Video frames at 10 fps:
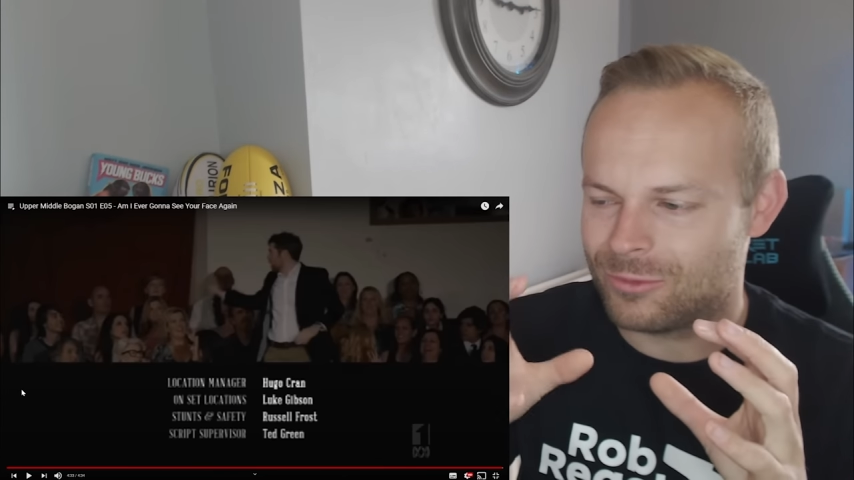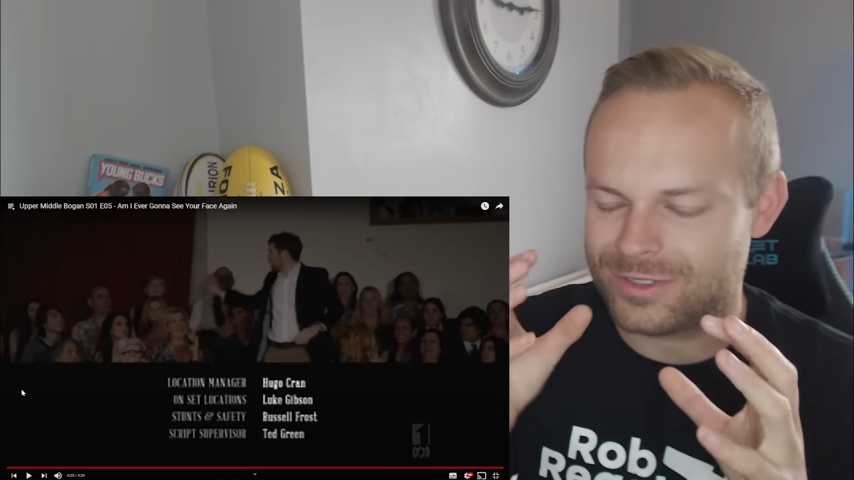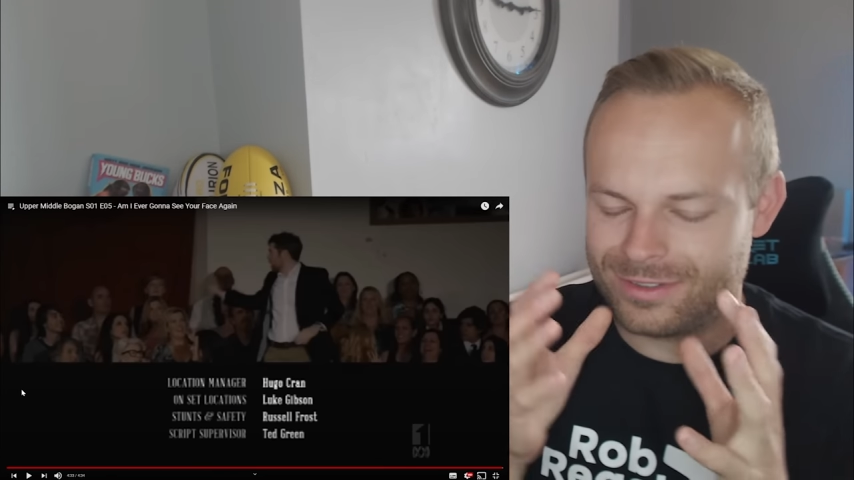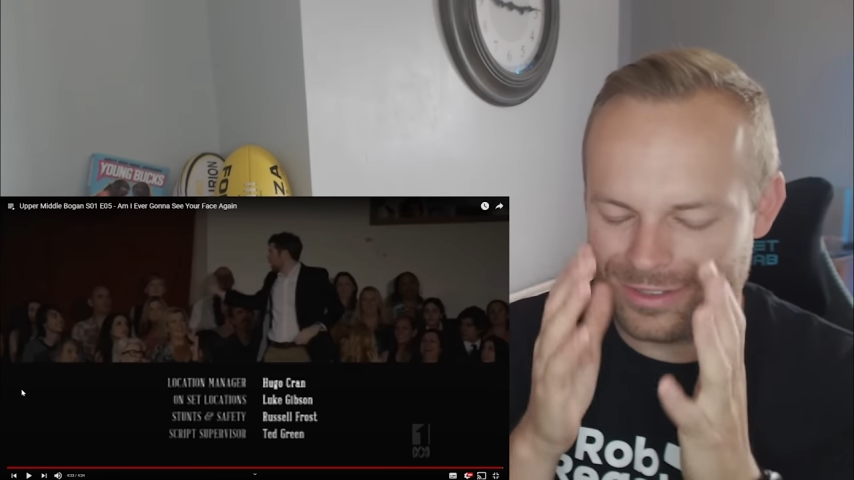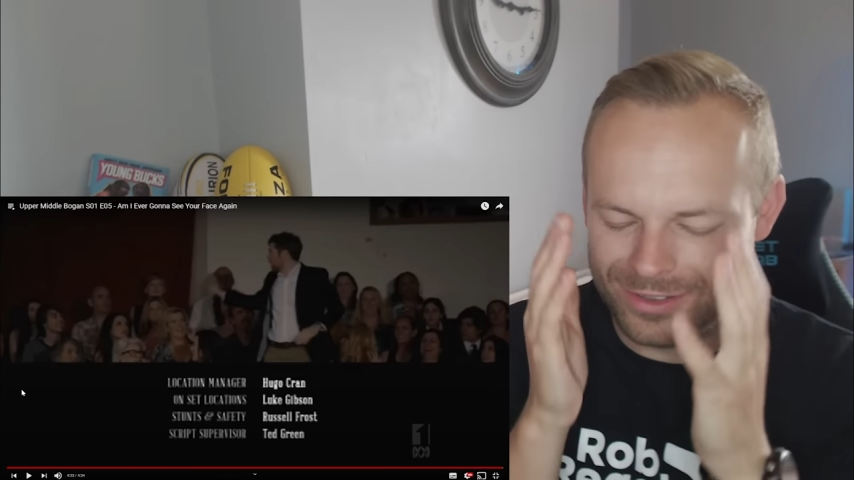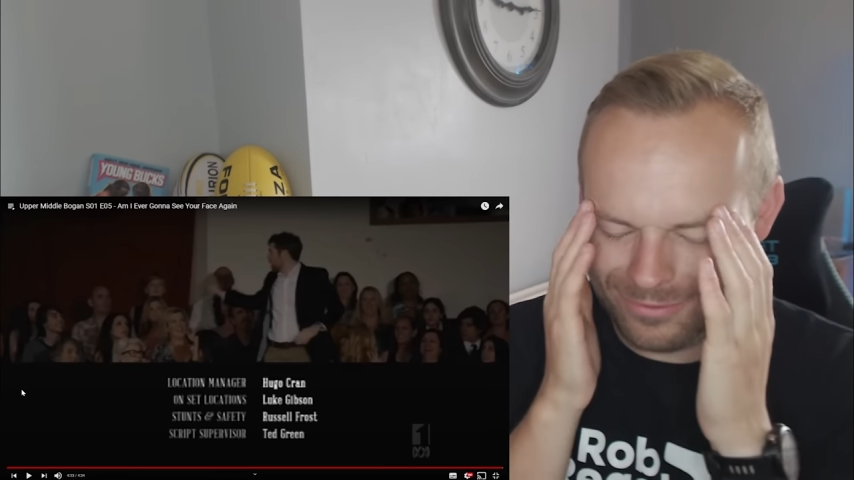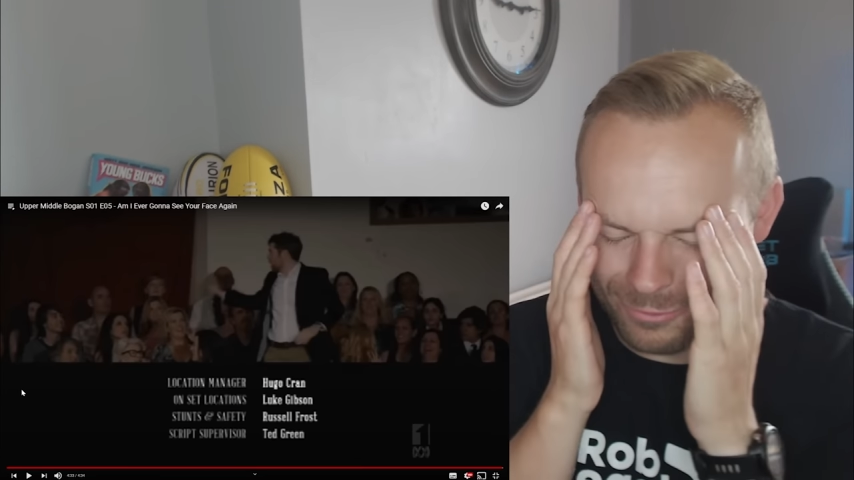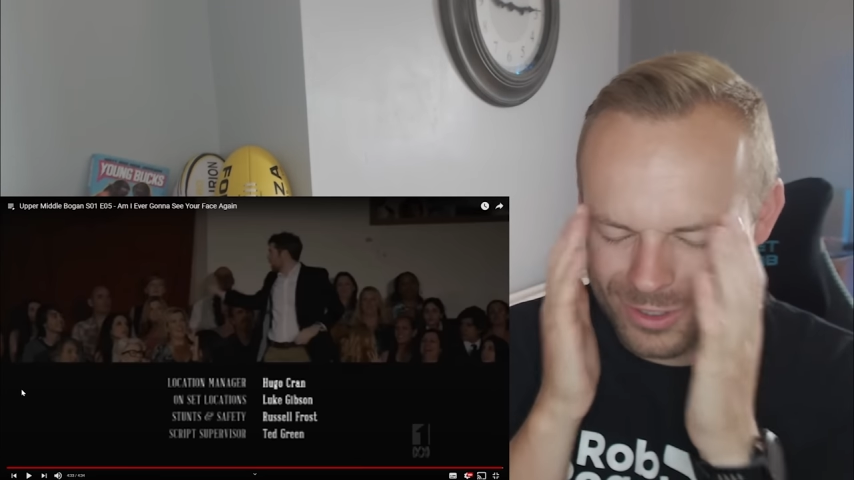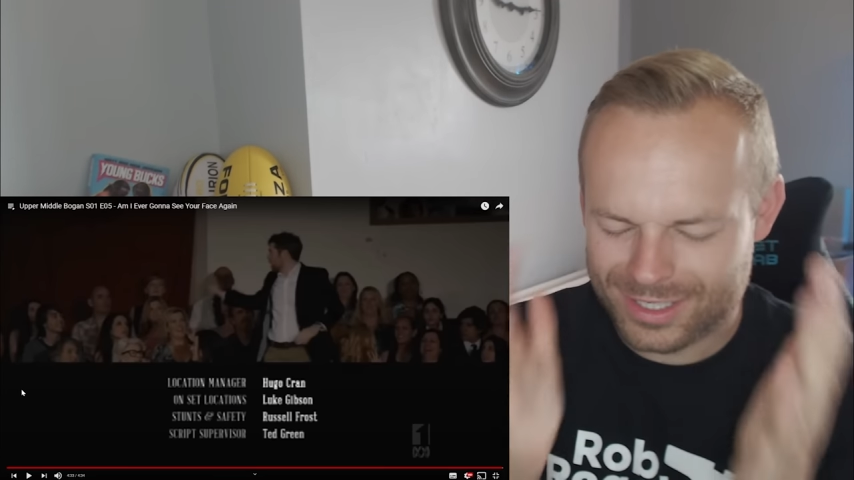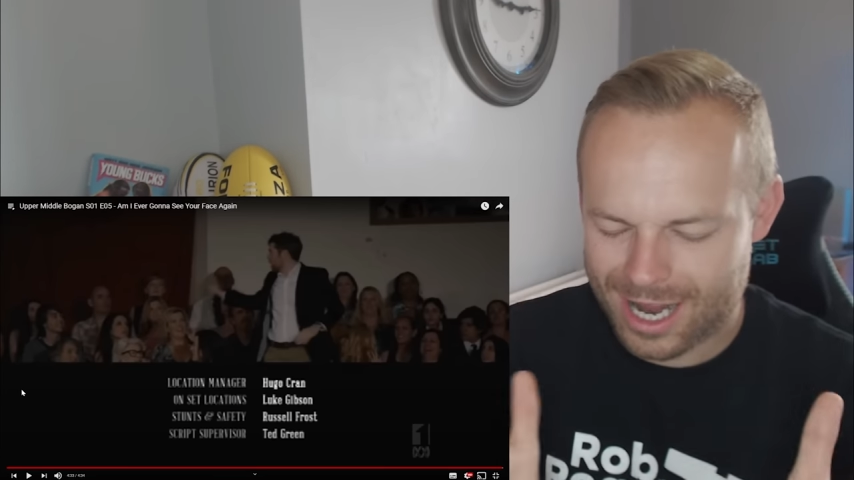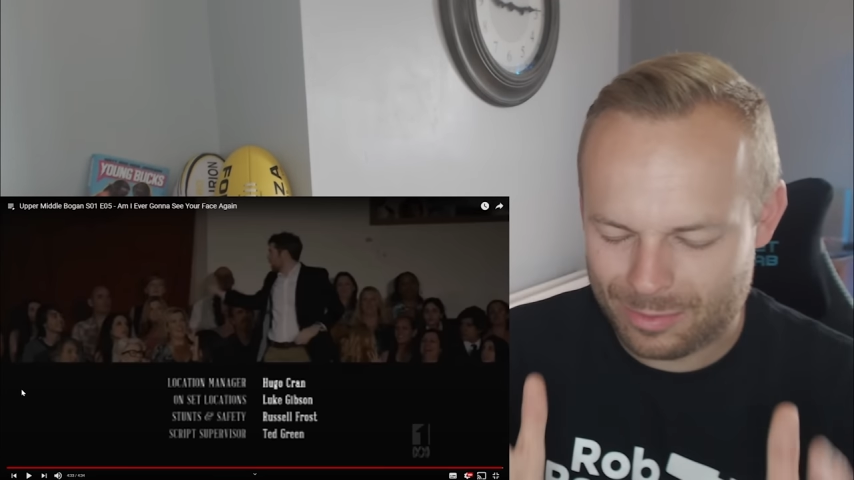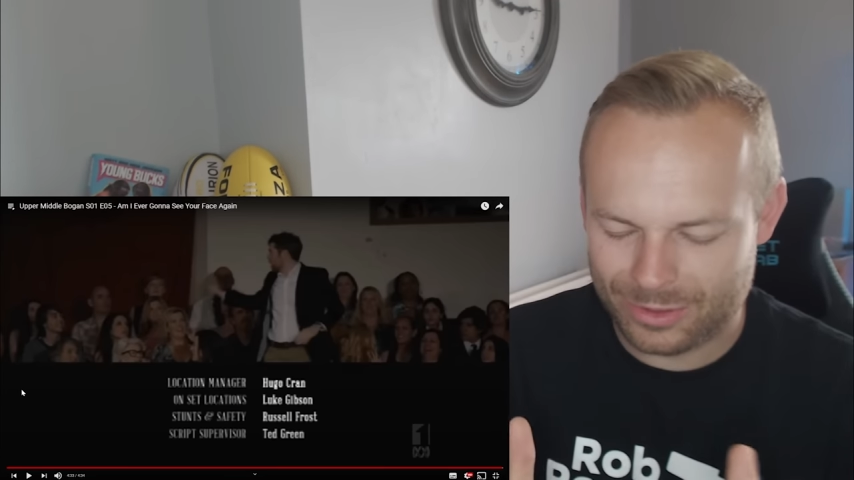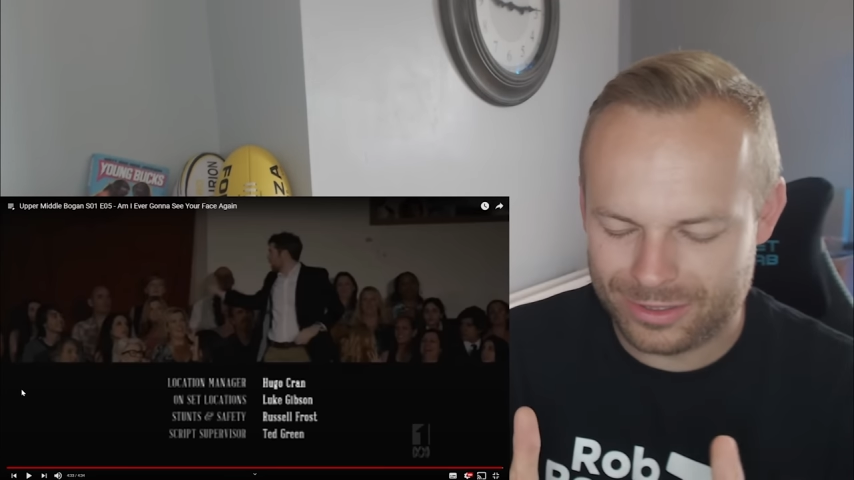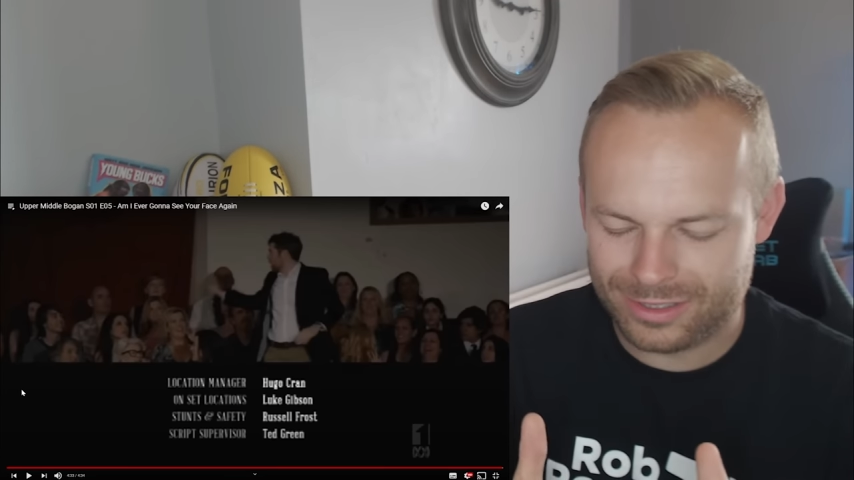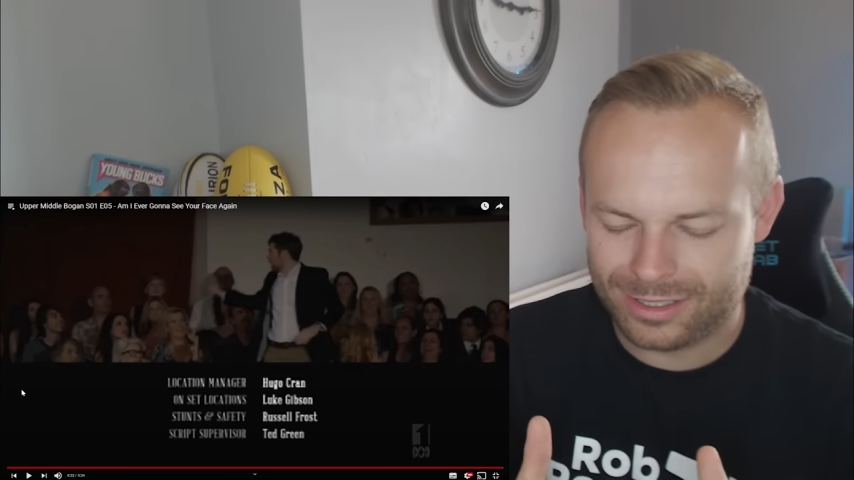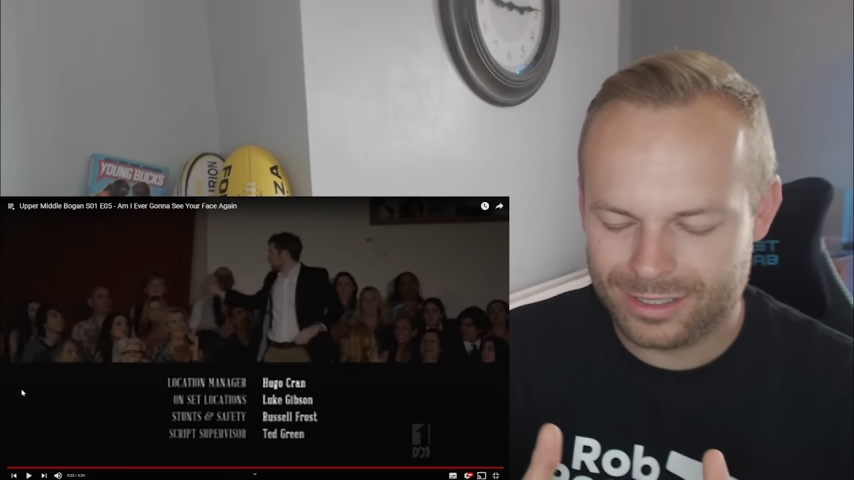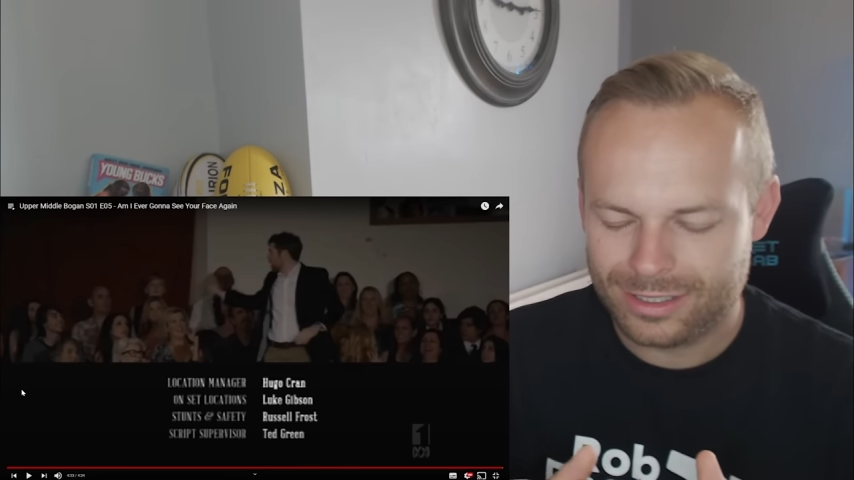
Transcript: what's happened,